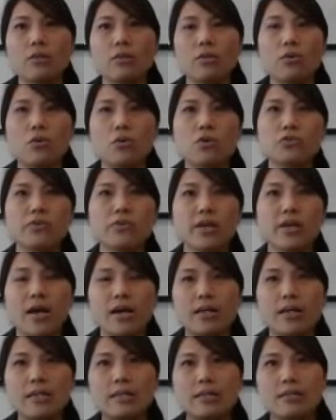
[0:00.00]
the laws
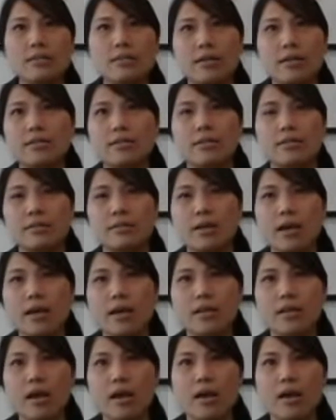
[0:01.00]
regarding deceased
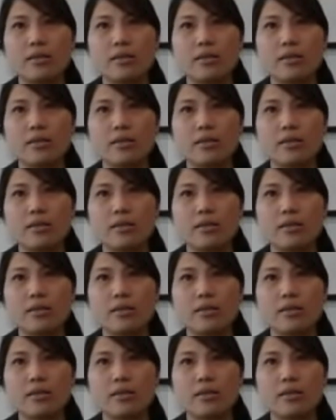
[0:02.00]
estate